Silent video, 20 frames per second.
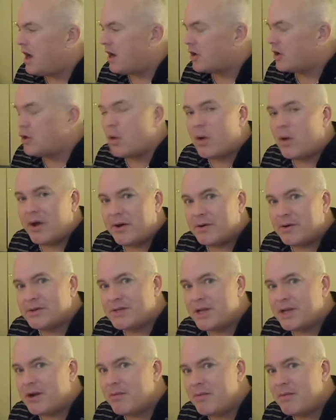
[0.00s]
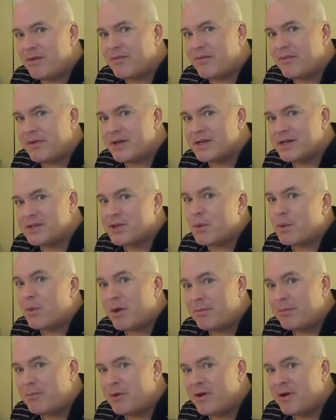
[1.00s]
coils that are meant for this. The
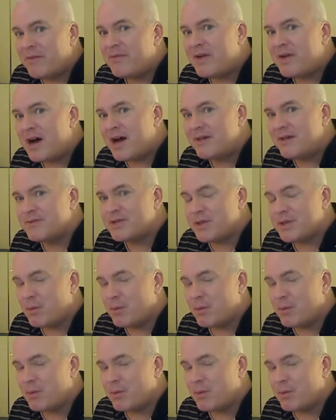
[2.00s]
1.5s,